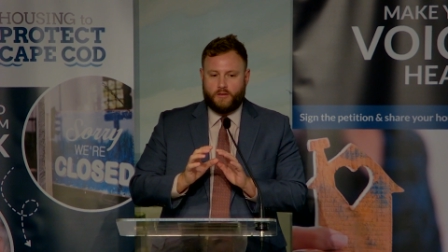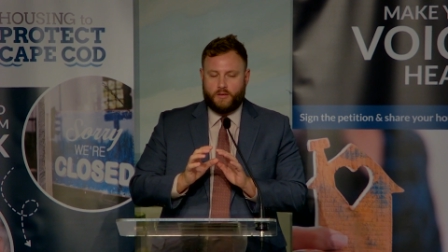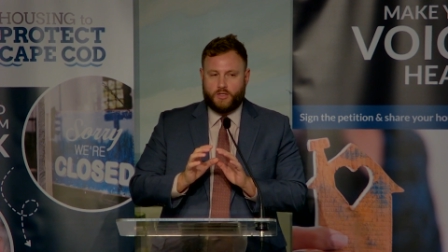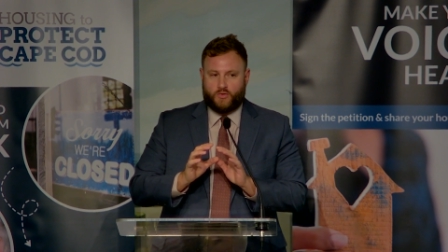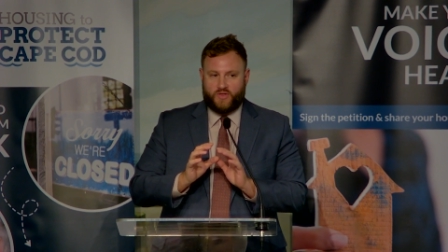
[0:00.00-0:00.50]

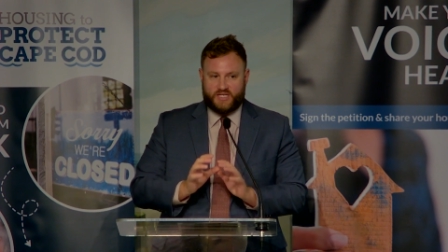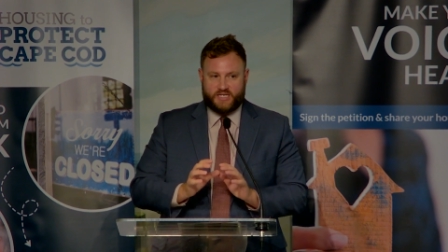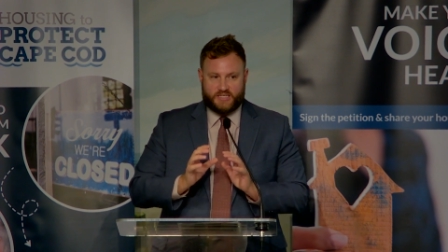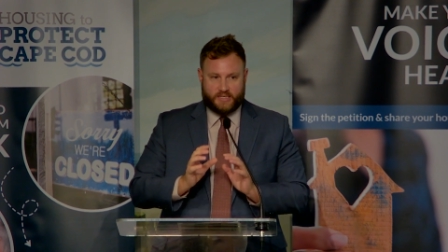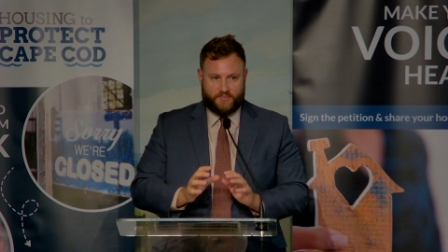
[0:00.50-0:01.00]
this
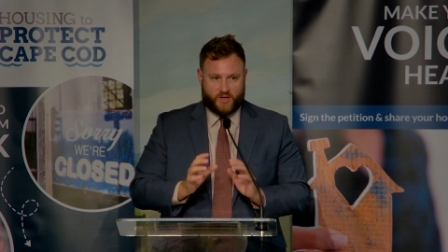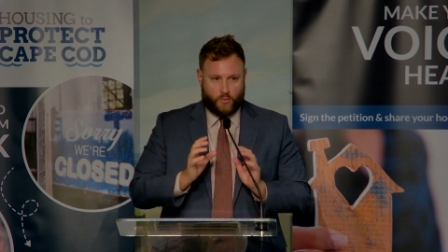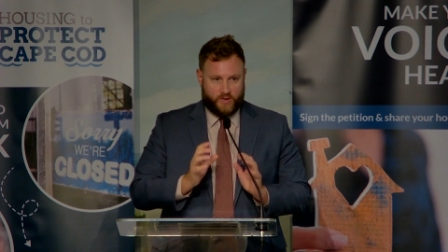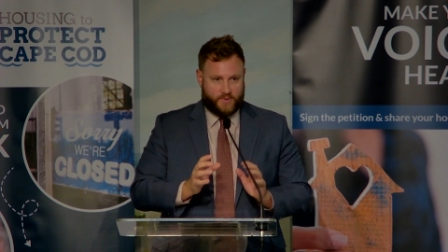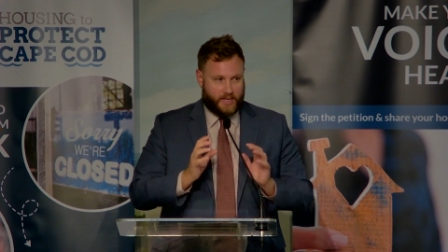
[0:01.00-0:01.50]
is something
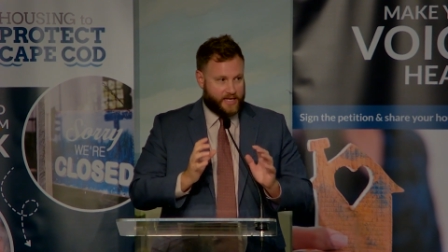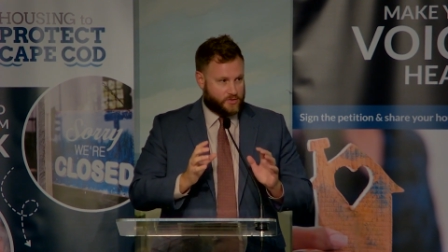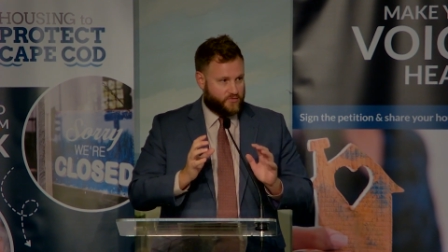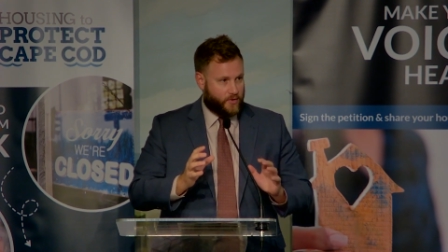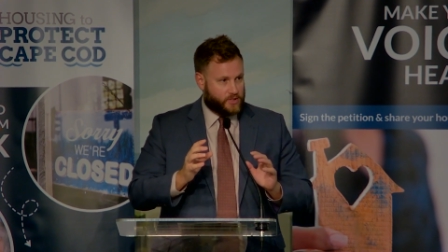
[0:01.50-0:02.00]
we've been
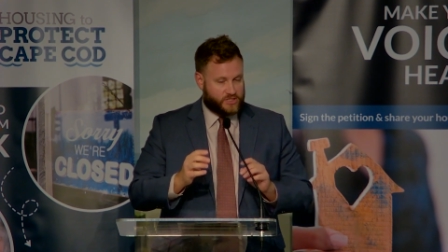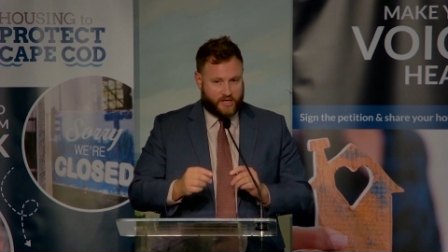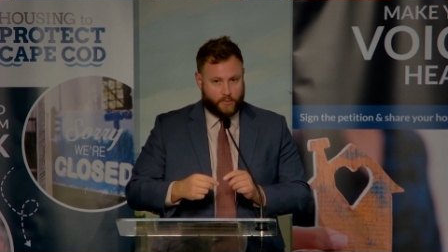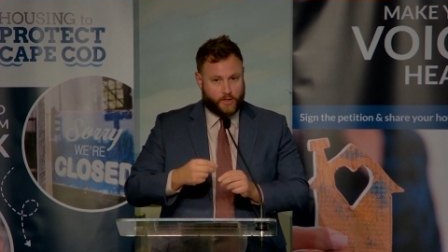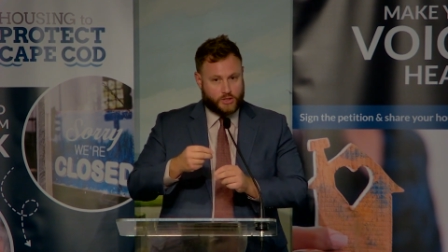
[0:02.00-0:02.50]
laser focused on,
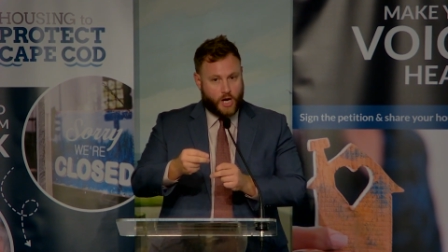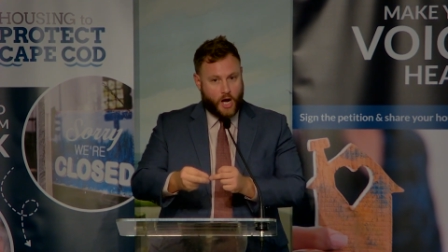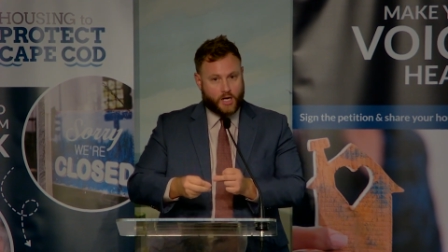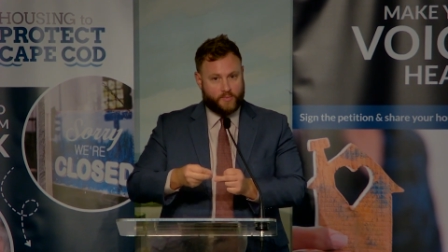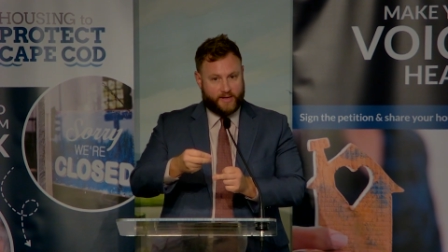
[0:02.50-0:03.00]
and I want to
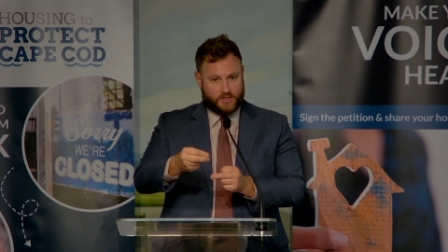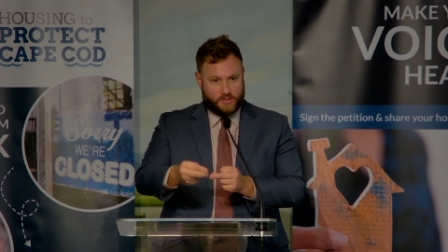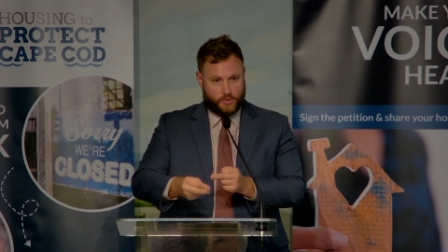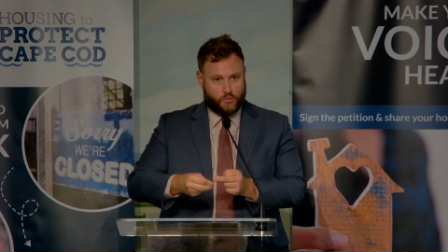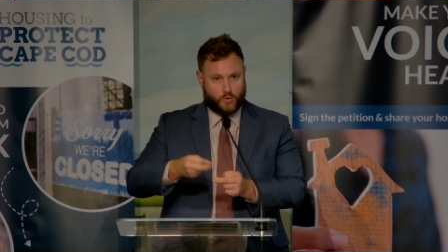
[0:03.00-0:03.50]
talk about
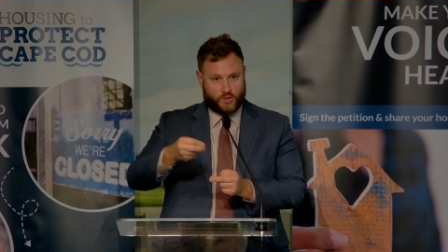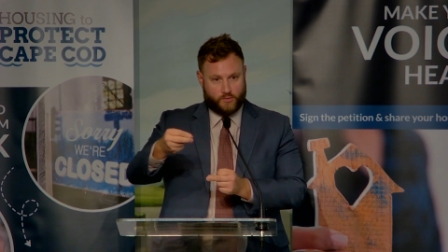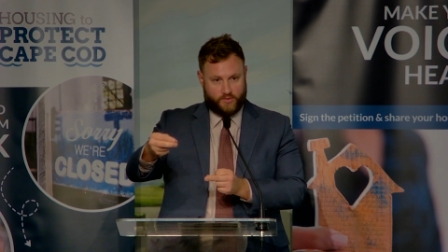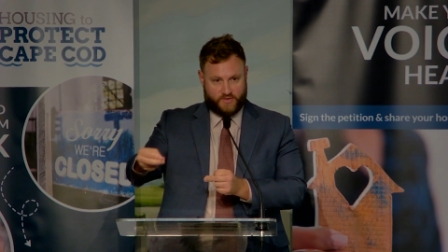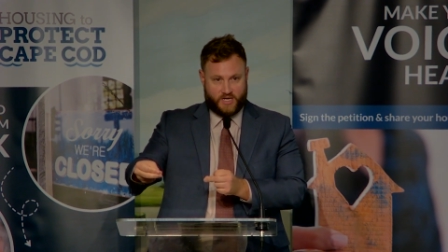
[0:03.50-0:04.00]
some of the work that
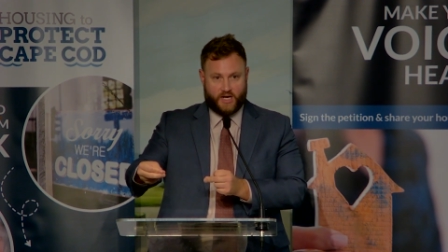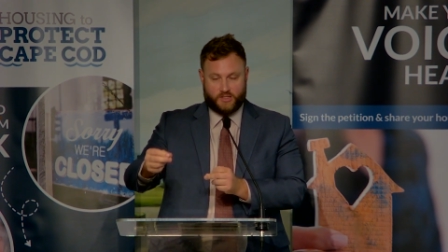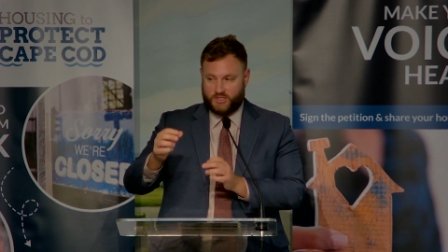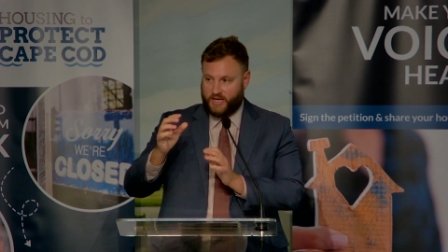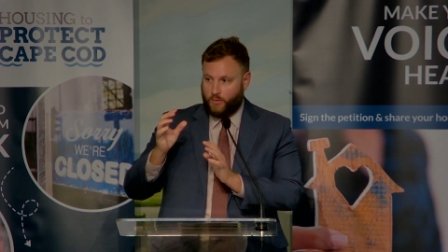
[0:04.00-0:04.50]
we've done
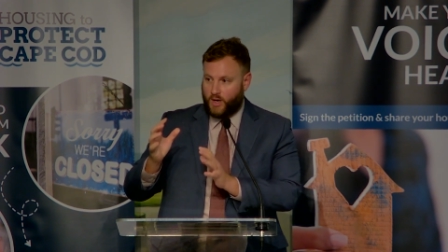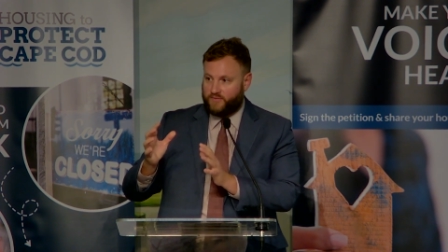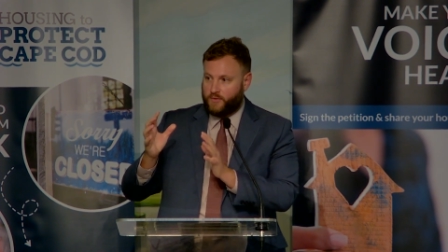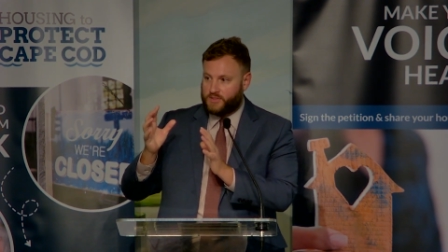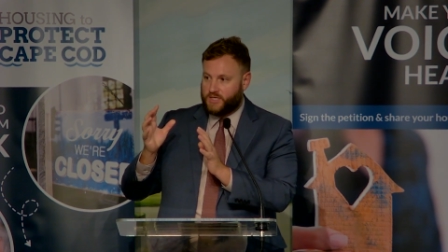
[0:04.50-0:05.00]
because I want folks to